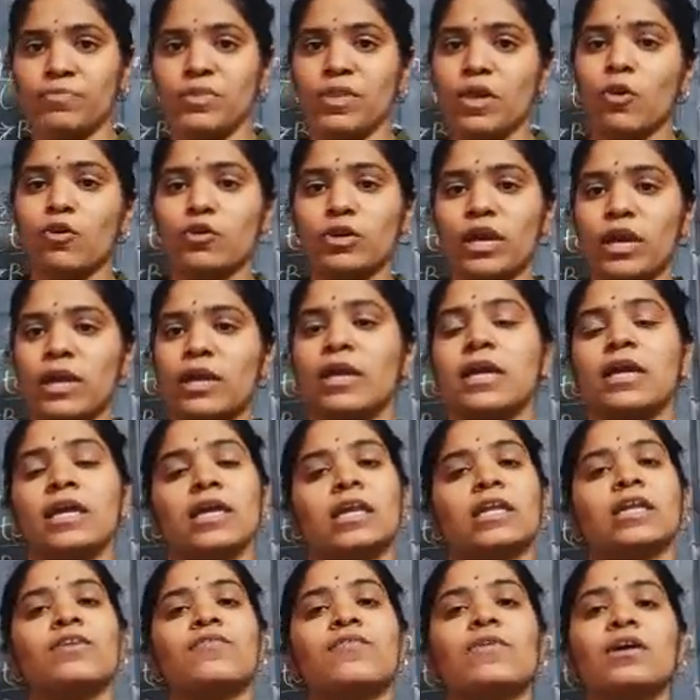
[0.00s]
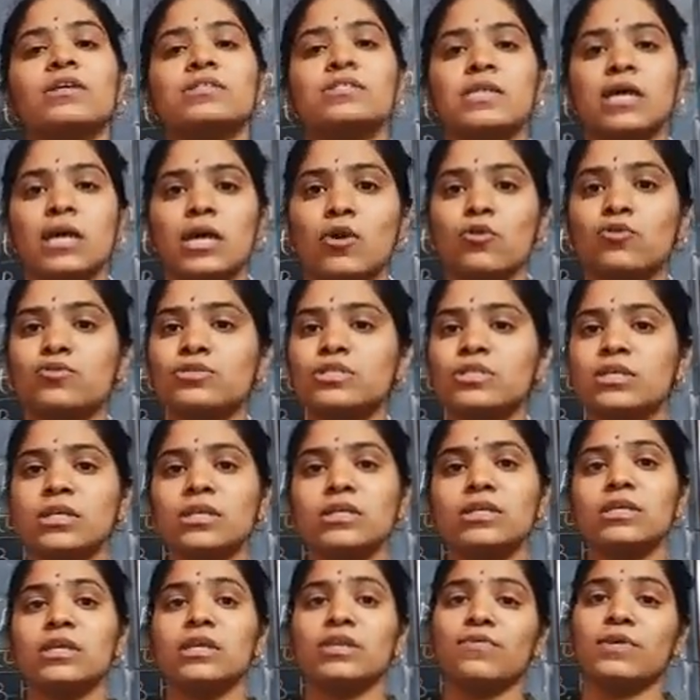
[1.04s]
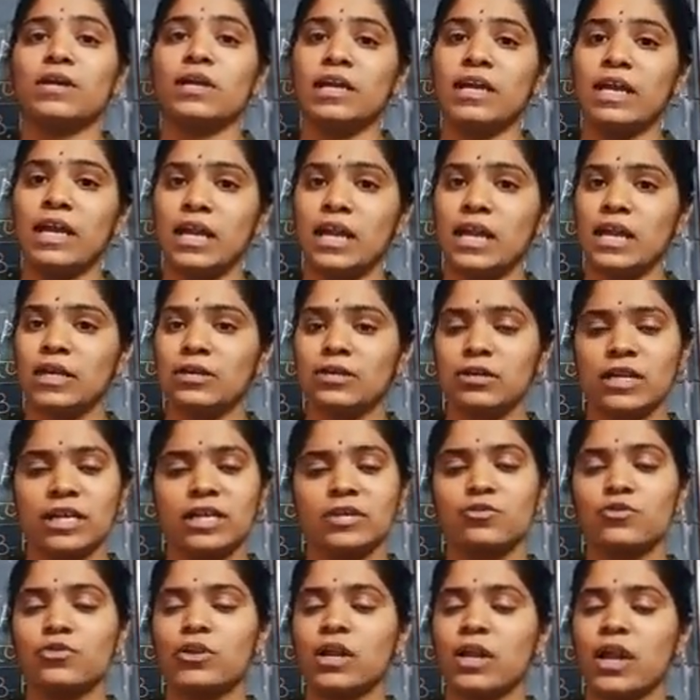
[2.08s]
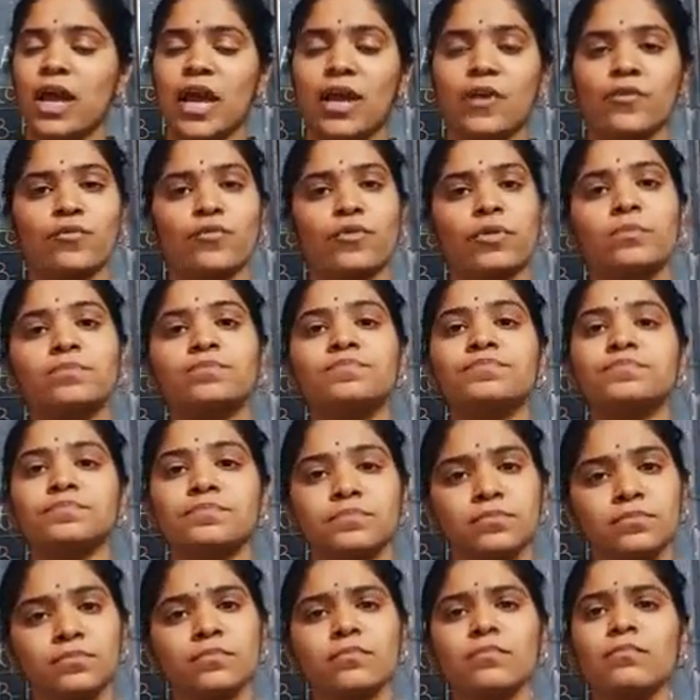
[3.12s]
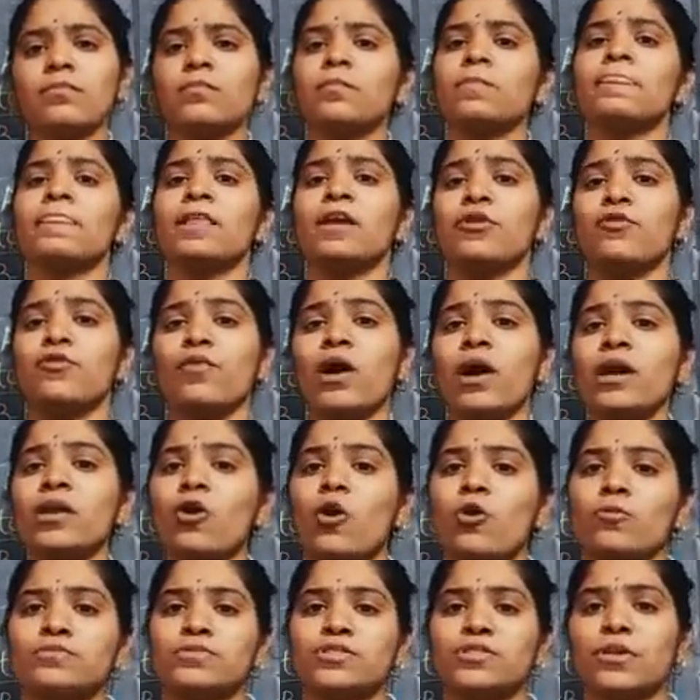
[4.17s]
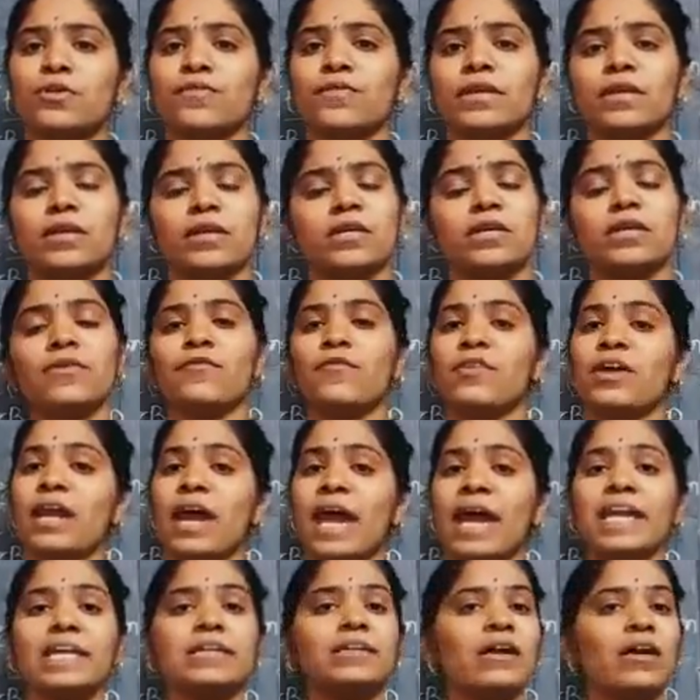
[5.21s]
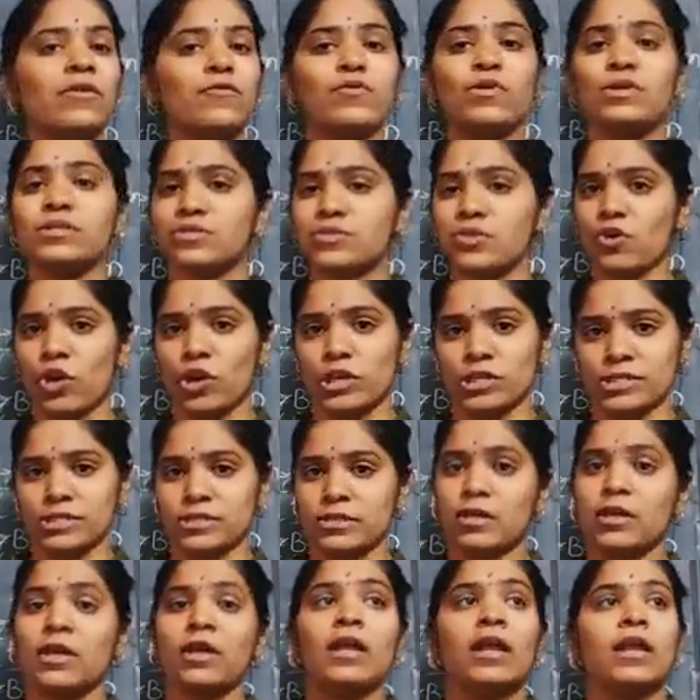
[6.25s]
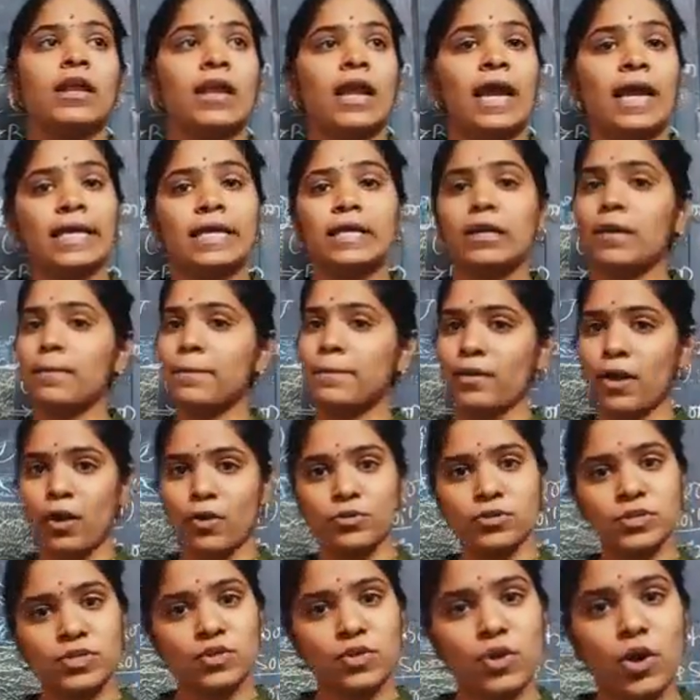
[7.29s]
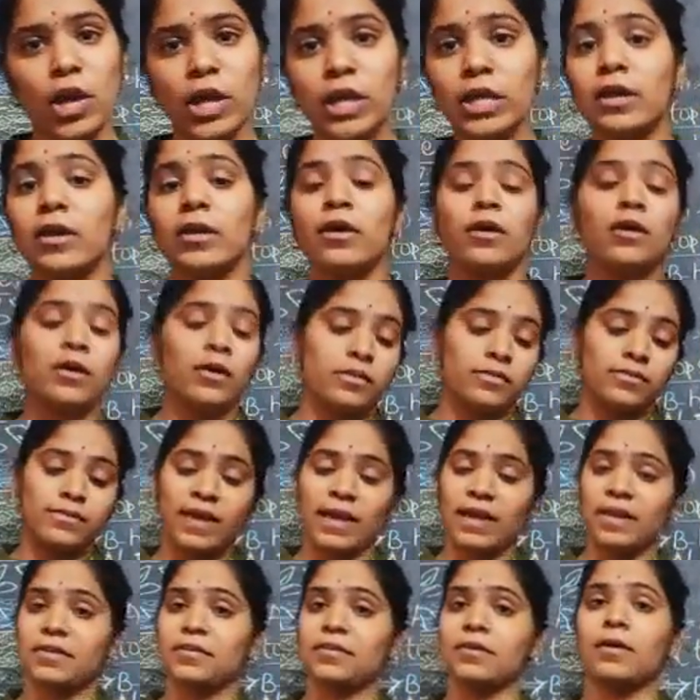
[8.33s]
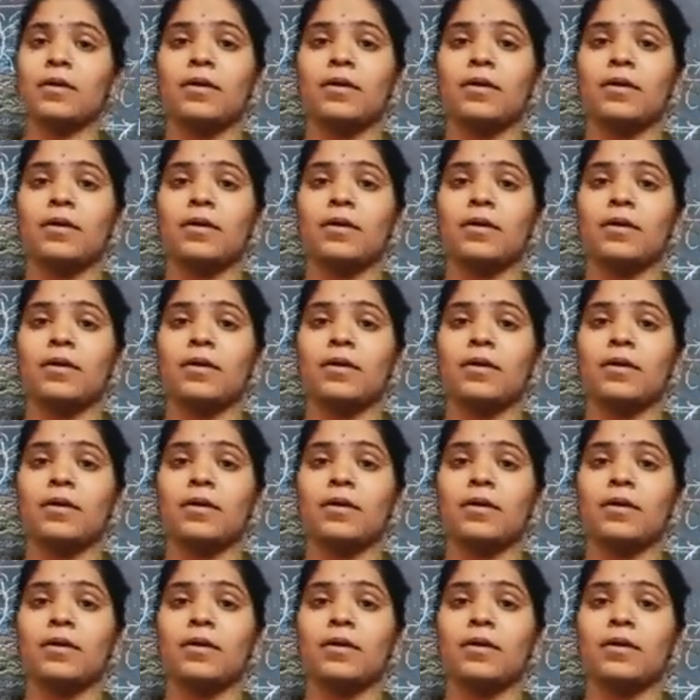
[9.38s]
Okay, in your surrounding, in your day-to-day life, you are observing a variety of soils like a brown soil, then